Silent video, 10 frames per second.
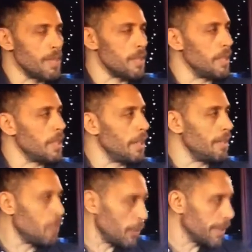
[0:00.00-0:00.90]
under the
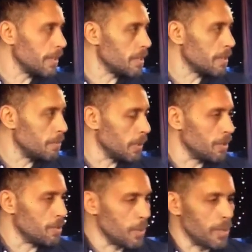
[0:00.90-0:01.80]
clairvoyant,
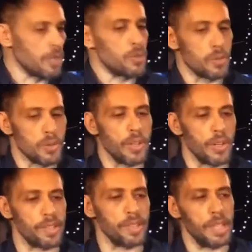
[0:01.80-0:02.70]
because when I do
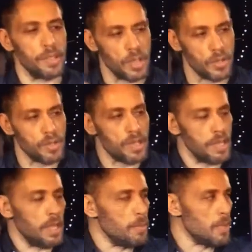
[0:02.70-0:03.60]
those things, I do see
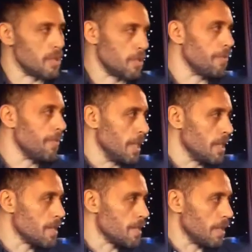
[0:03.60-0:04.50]
images of
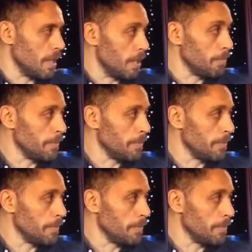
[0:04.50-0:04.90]
things to come.